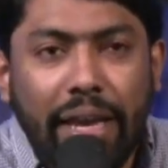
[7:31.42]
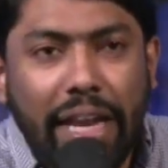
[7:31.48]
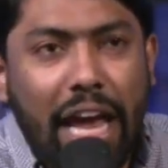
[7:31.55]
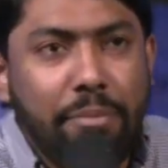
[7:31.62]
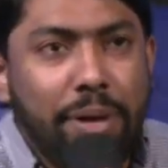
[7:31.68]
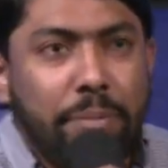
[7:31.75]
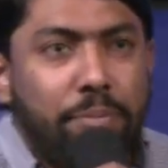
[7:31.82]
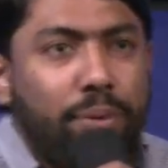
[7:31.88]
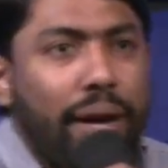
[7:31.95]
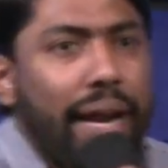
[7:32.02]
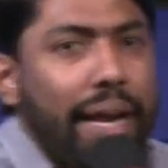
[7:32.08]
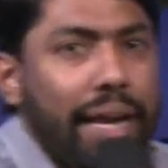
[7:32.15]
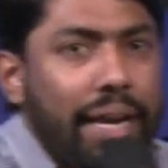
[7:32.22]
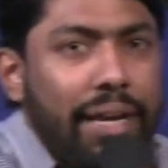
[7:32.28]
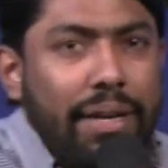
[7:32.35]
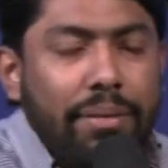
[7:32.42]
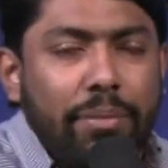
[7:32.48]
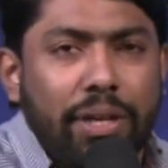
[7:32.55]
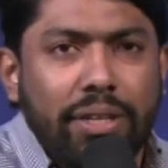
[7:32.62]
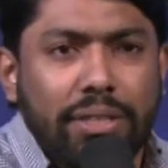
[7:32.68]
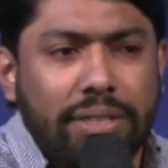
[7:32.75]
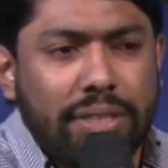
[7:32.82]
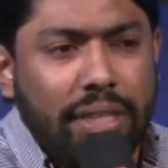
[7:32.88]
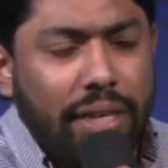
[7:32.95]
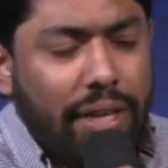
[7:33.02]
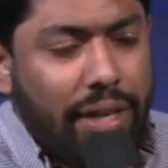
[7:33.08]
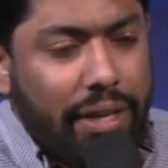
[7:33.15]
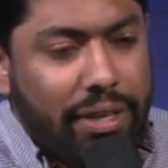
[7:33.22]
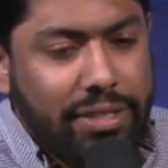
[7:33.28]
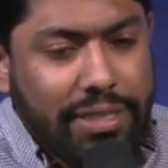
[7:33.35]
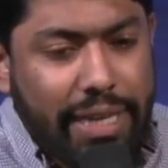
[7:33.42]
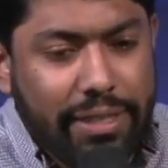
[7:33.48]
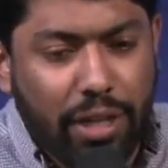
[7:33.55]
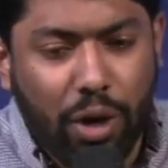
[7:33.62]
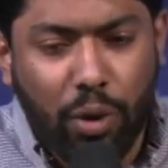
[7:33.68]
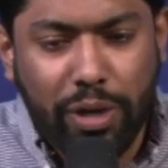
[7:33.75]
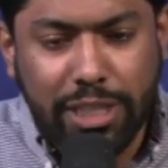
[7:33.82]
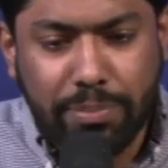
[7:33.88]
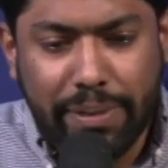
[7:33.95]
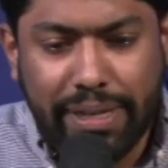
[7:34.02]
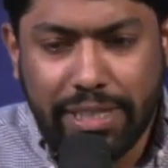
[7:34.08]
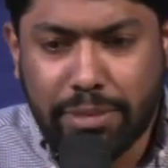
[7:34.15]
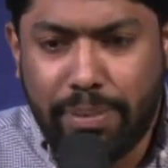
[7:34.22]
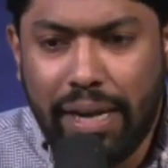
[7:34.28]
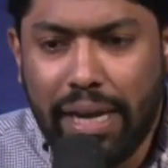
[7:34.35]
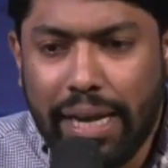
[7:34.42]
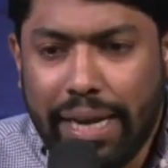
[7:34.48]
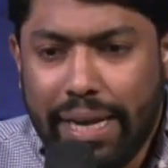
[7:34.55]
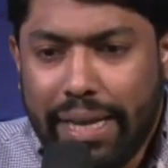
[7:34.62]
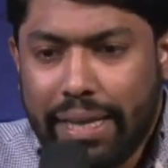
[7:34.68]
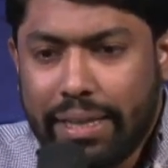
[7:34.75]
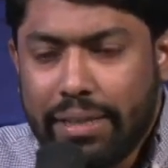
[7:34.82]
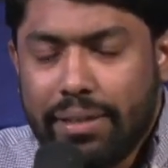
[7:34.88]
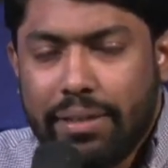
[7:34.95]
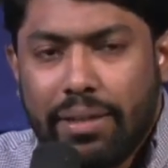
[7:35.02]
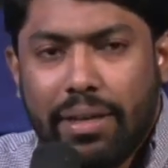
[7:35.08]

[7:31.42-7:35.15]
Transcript: And I've been praying because you see, the Holy Spirit has been leading.